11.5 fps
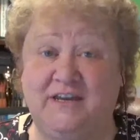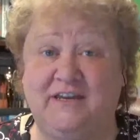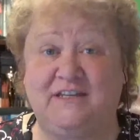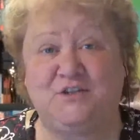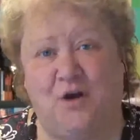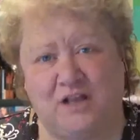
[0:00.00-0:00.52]

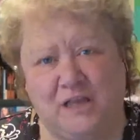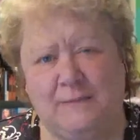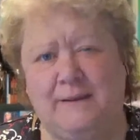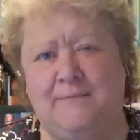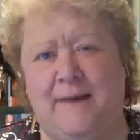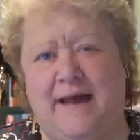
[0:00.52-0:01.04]
Talk a little
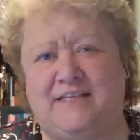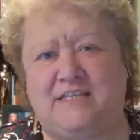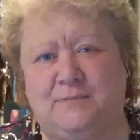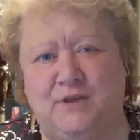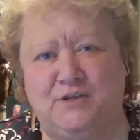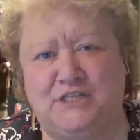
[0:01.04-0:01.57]
bit about
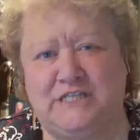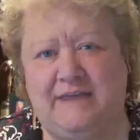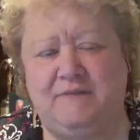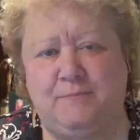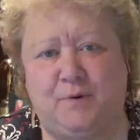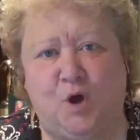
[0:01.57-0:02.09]
some of those
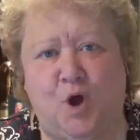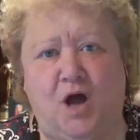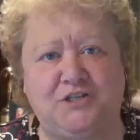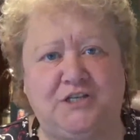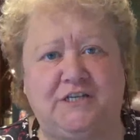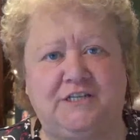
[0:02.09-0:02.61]
safety
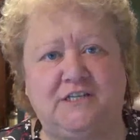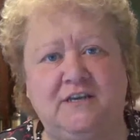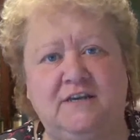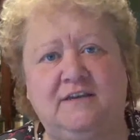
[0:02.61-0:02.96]
precautions